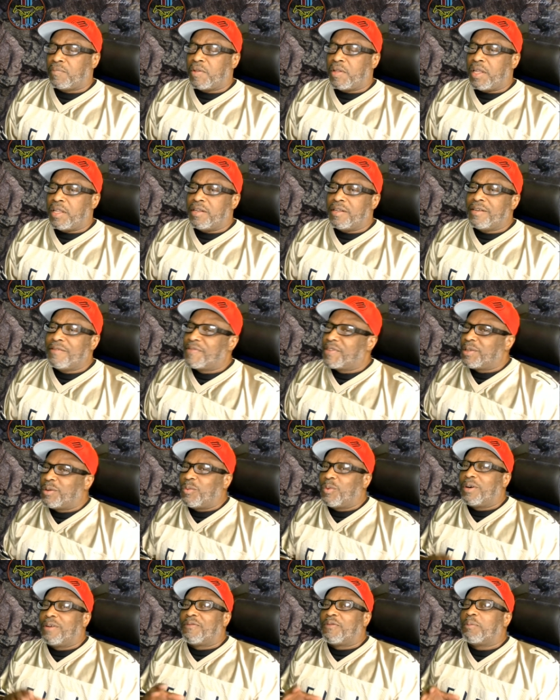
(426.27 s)
and even the
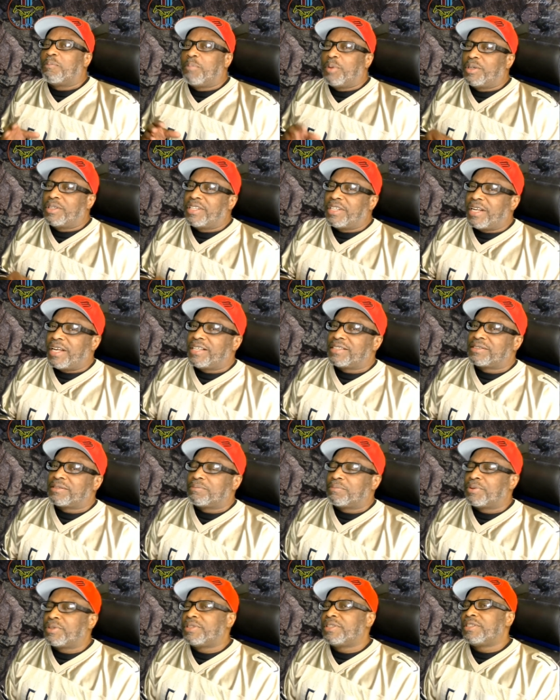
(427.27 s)
one from Bullitt has some
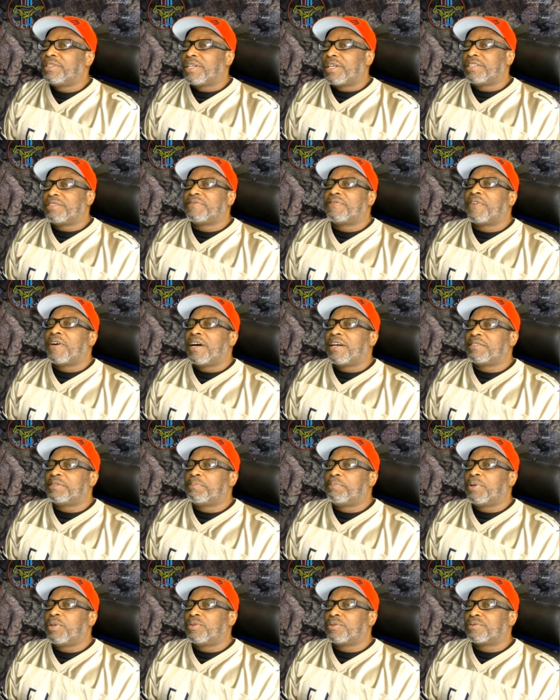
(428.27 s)
pretty nice
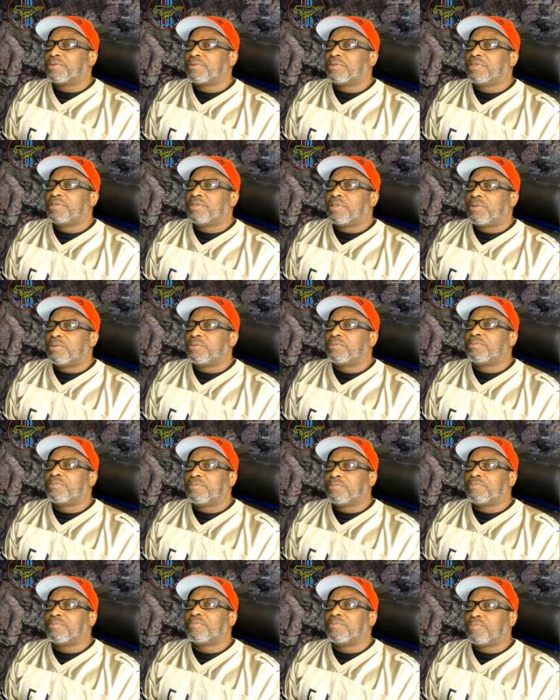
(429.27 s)
5-spoke, you know,
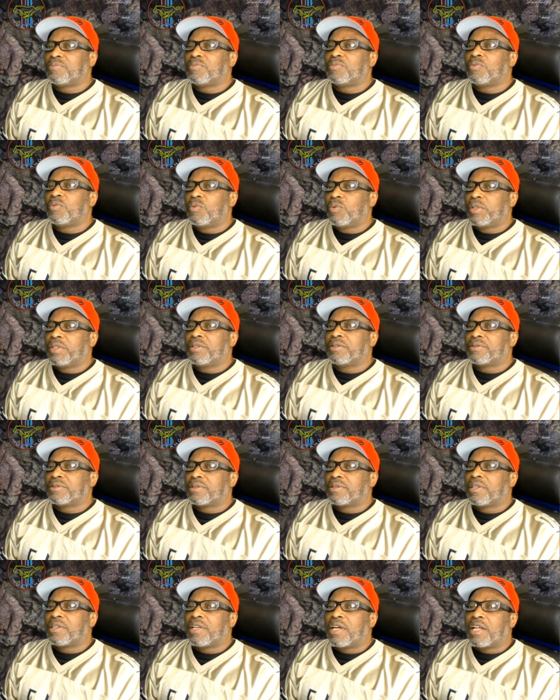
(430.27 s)
wheels
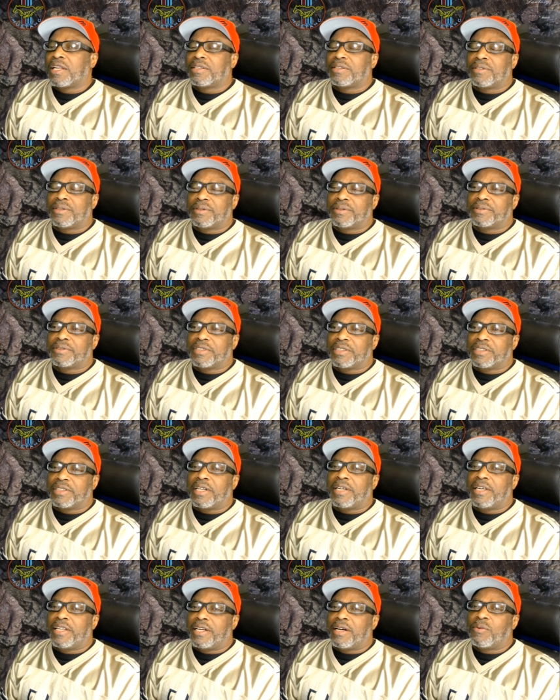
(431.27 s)
on a lot of those.
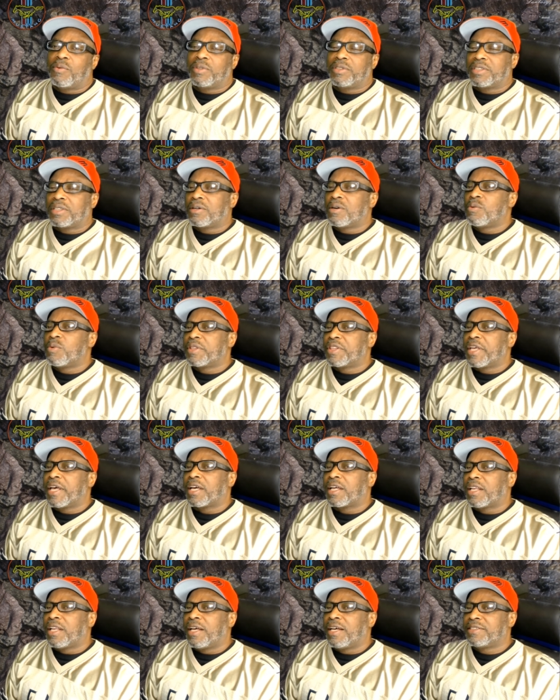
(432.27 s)
And I wanted to go with
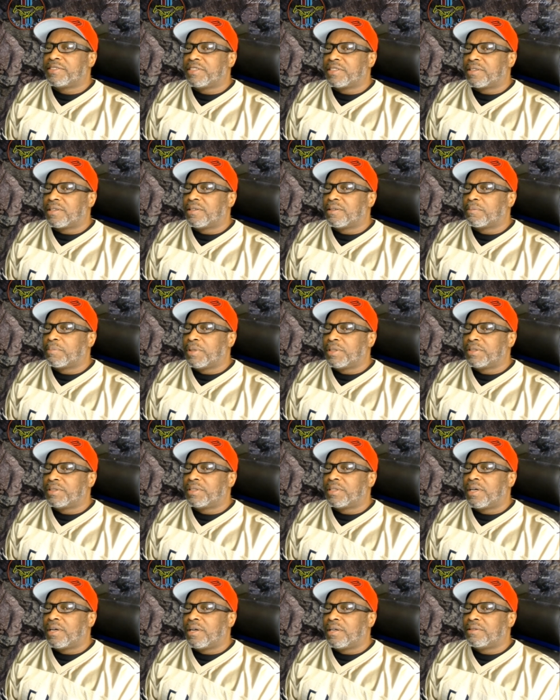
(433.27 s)
that classic look, but
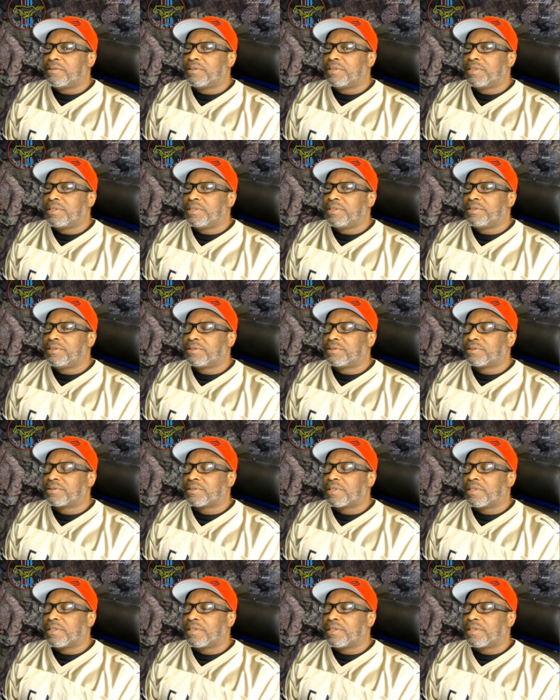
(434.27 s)
these